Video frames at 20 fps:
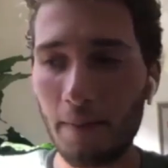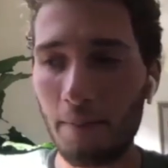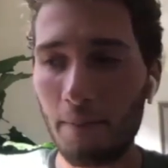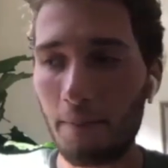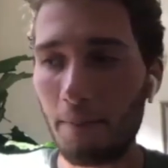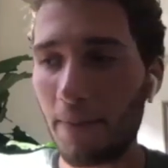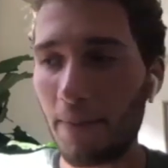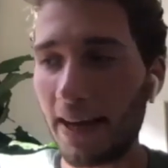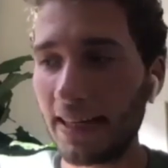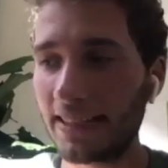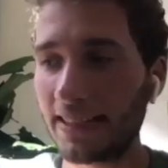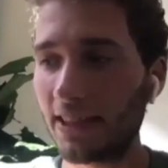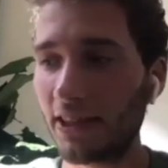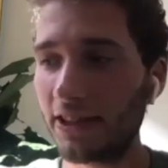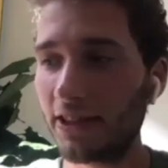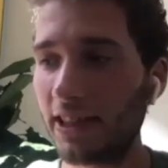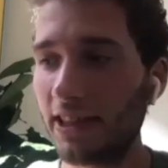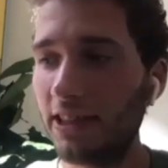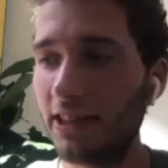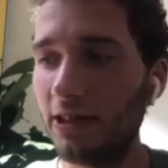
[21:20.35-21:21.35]
makes those
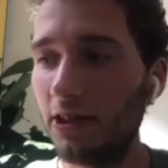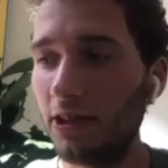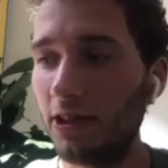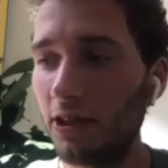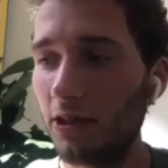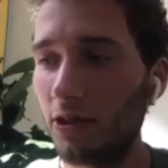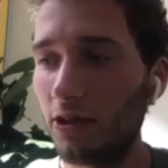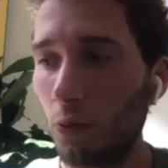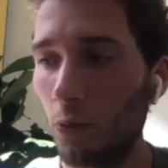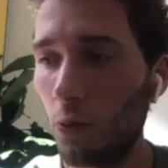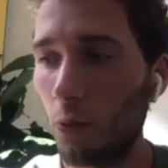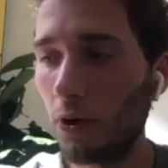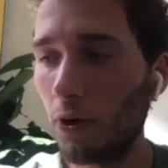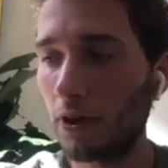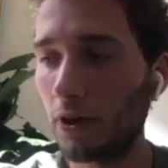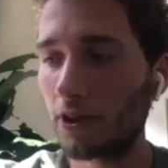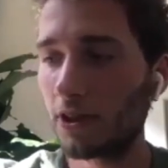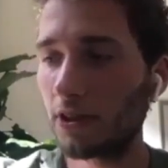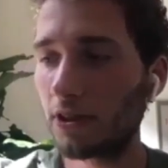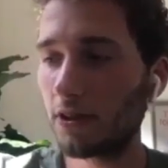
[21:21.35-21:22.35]
issues
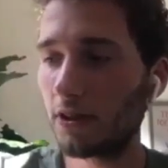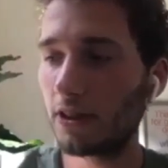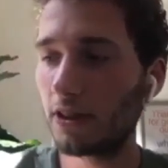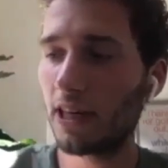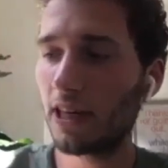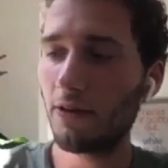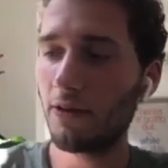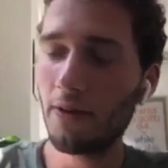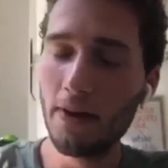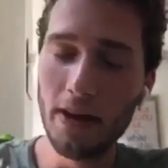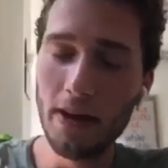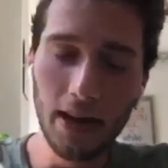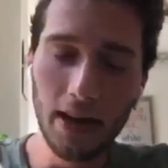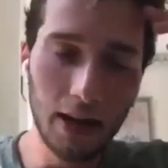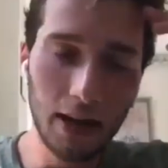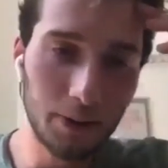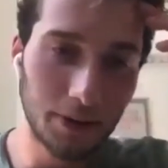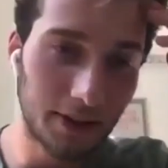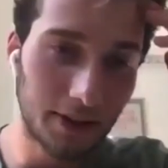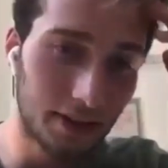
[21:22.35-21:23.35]
worse. Now, I
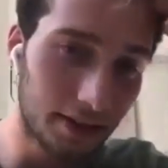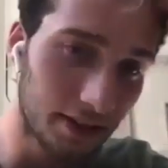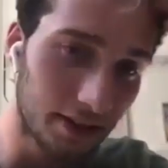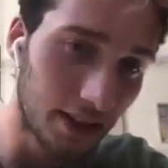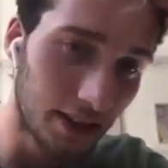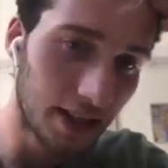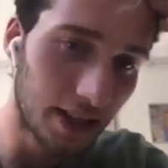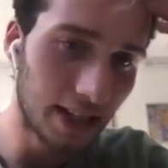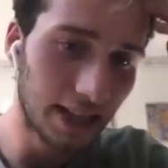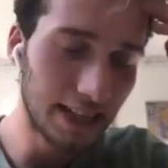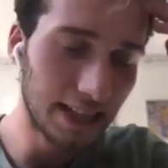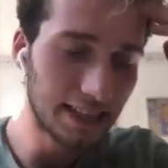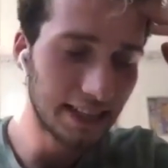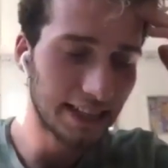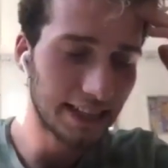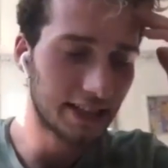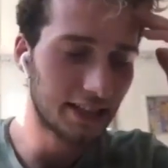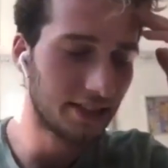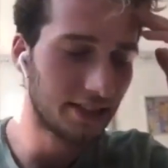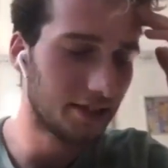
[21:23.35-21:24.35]
was
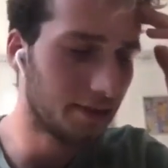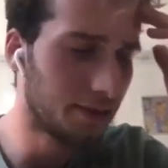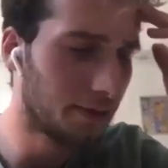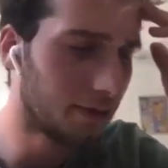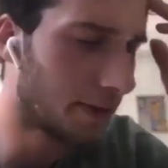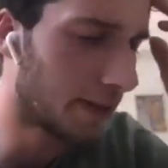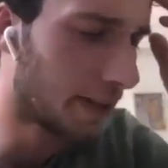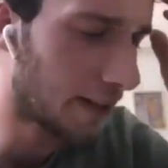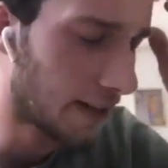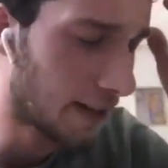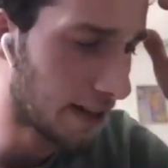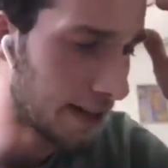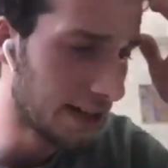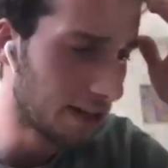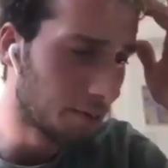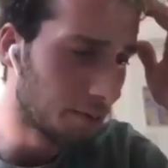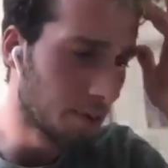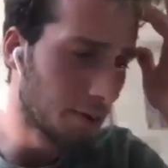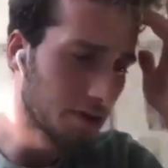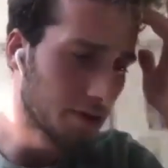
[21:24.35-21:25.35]
listening to a new
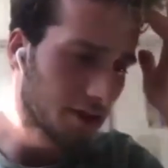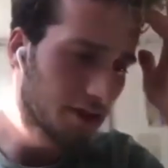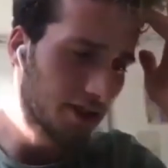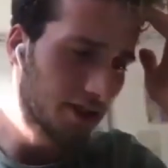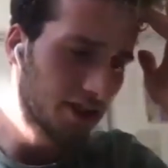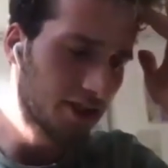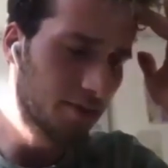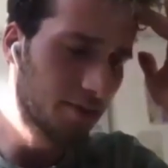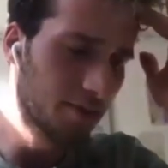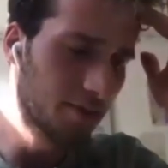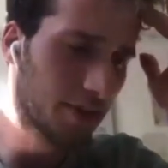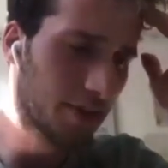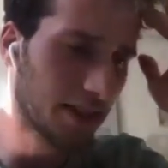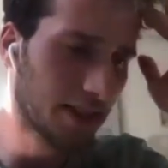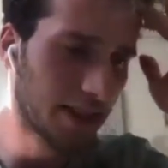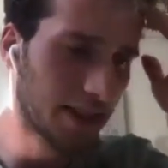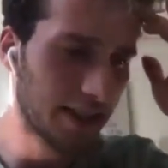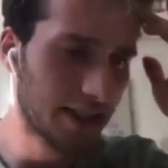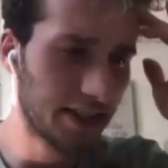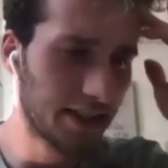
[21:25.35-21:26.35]
podcast
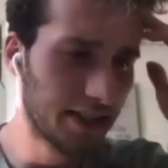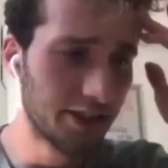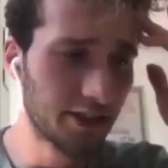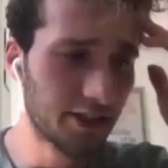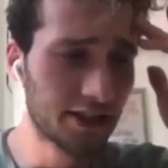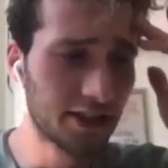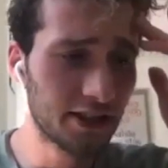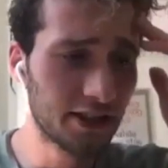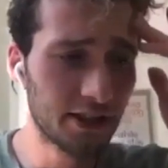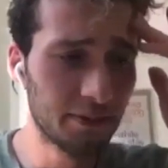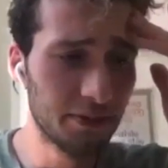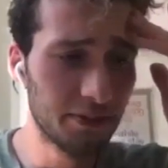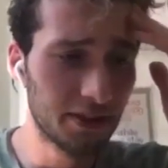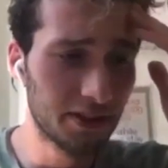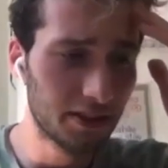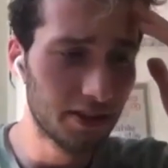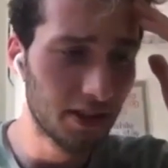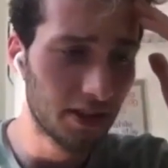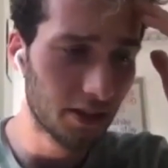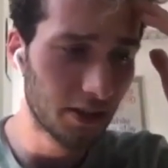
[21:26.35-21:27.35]
by the New York Times
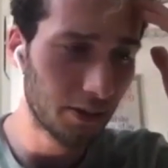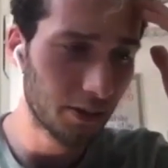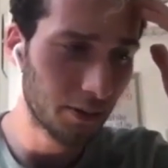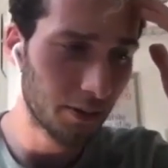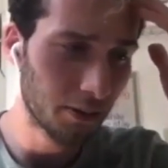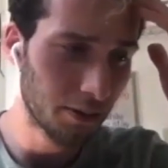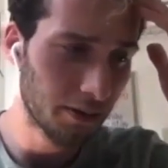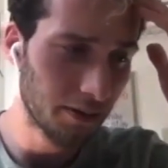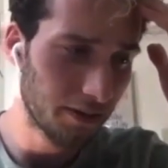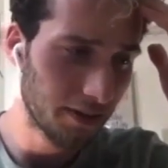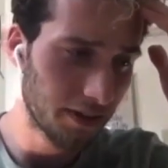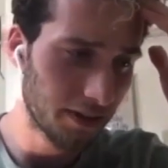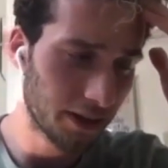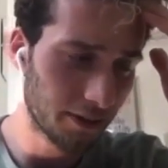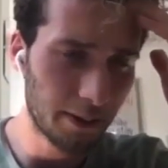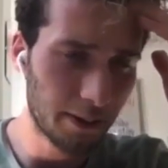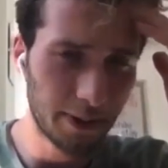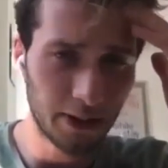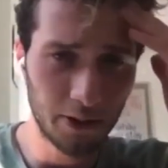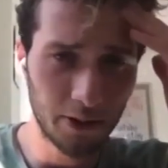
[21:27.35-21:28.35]
called The
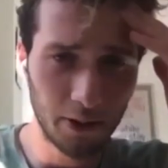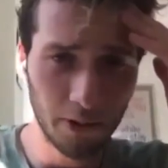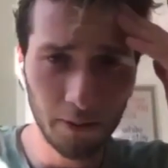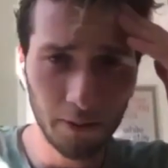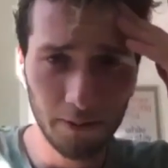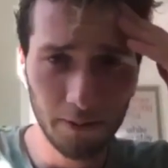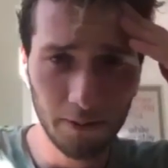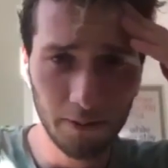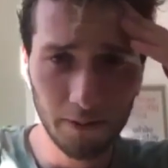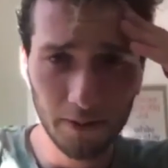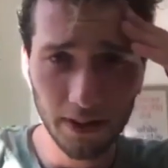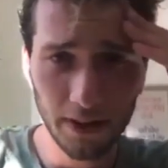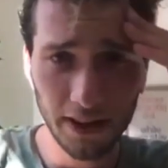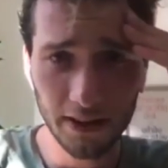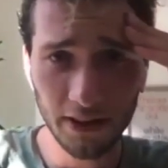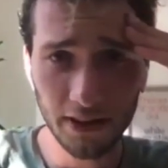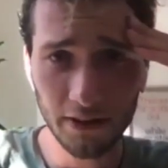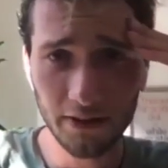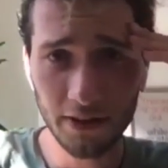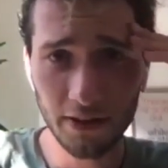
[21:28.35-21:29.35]
Rabbit Hole. I don't
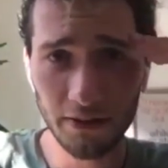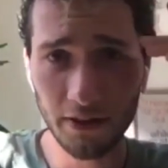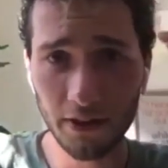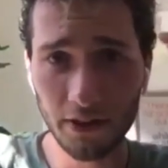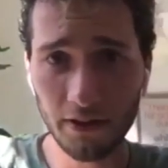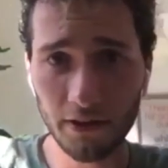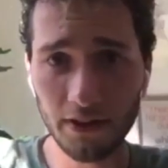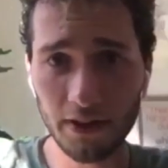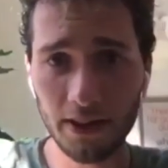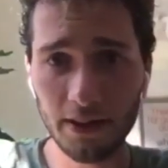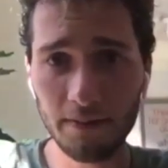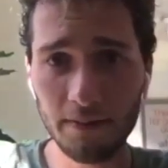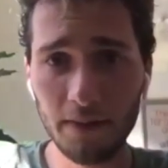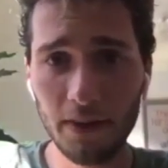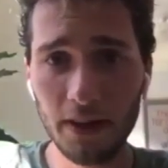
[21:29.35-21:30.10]
know if you've heard of that.